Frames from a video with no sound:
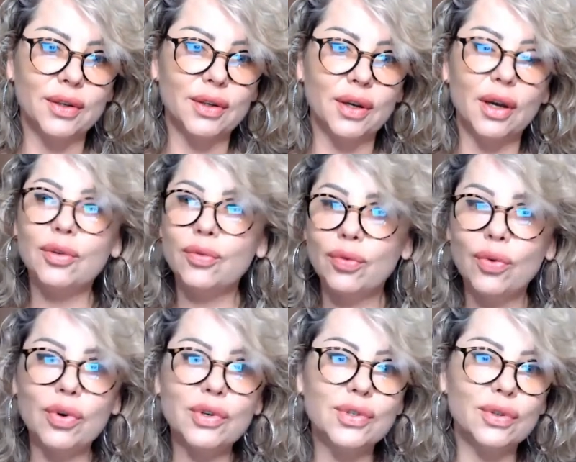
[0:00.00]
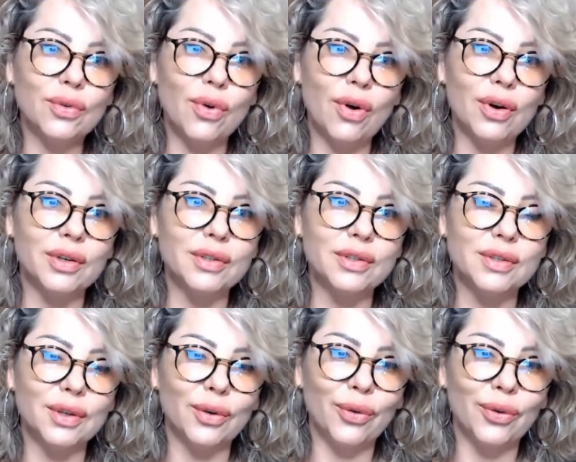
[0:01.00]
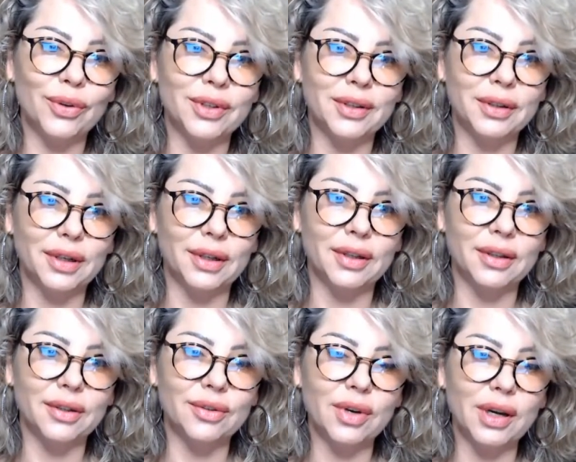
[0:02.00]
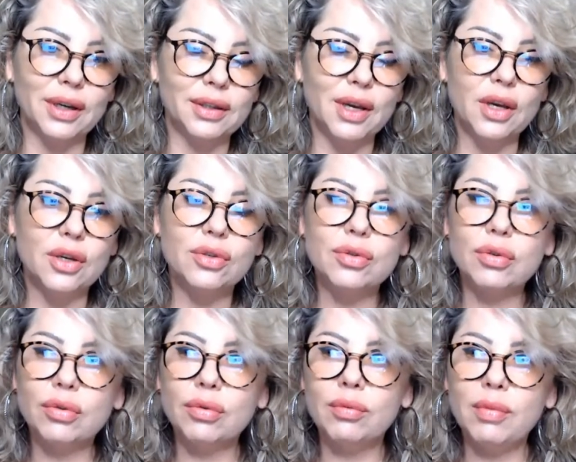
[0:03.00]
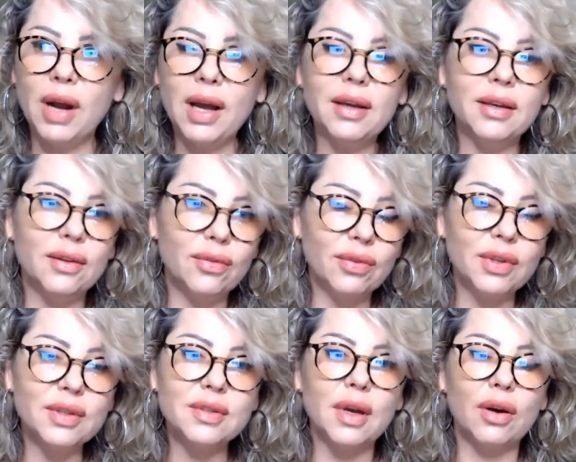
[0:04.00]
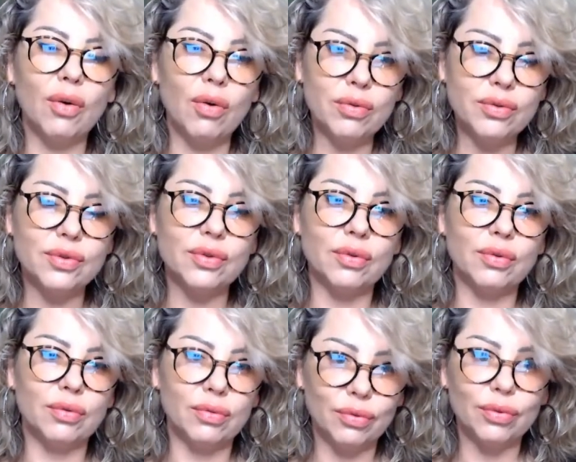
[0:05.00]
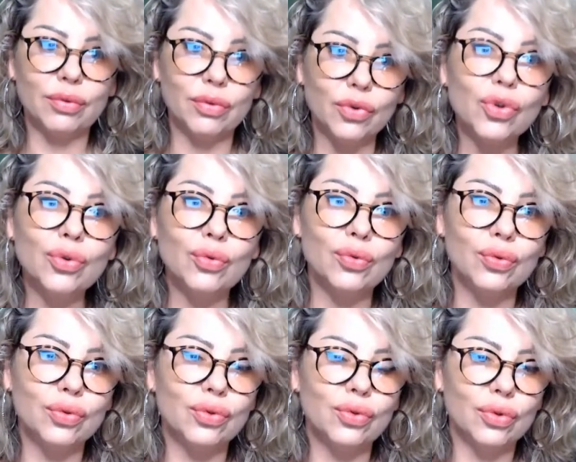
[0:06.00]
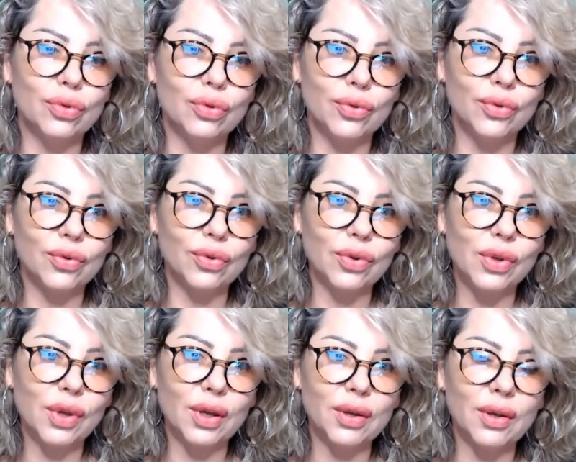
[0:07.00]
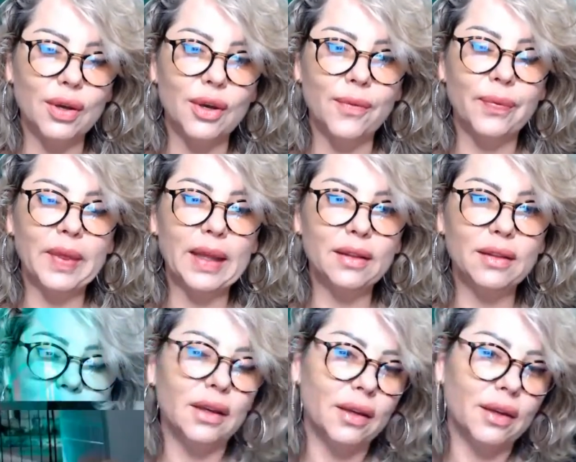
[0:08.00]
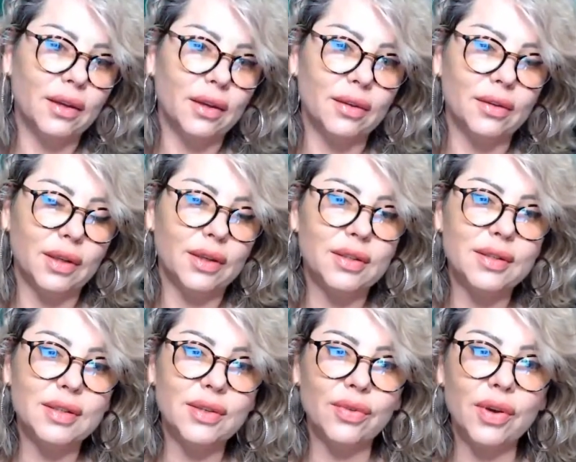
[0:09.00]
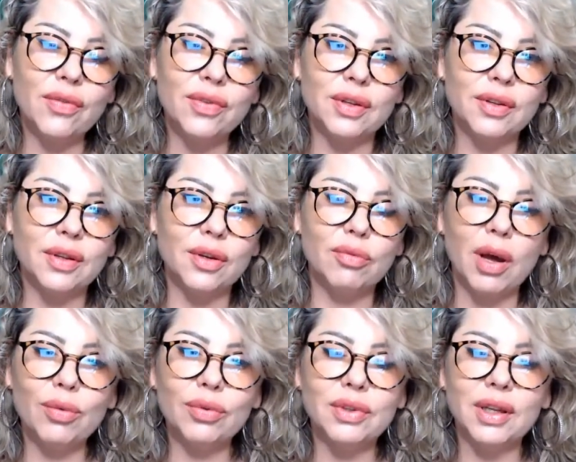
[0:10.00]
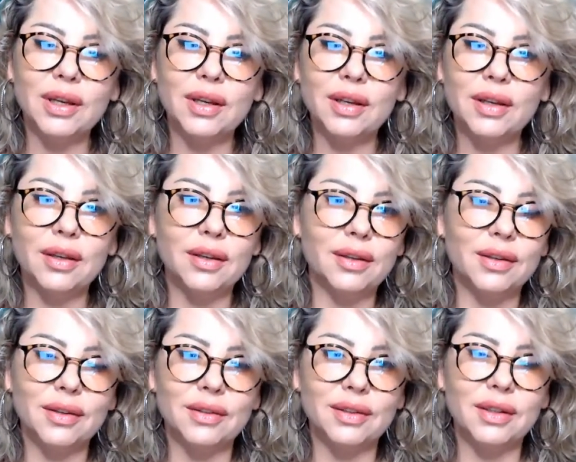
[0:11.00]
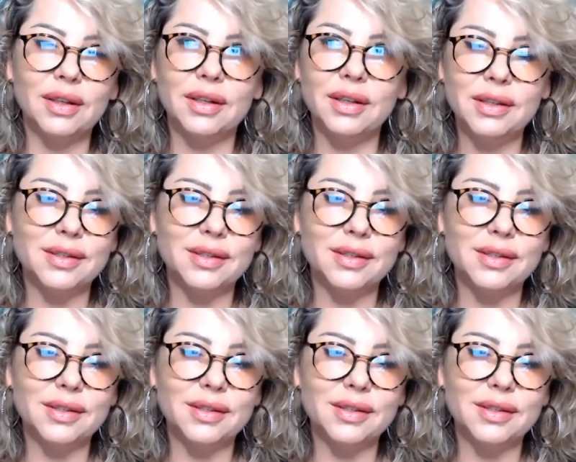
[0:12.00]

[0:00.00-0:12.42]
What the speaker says: And of course it costs accordingly, right? So my events are also huge. Okay. And they receive everything. Why would I delete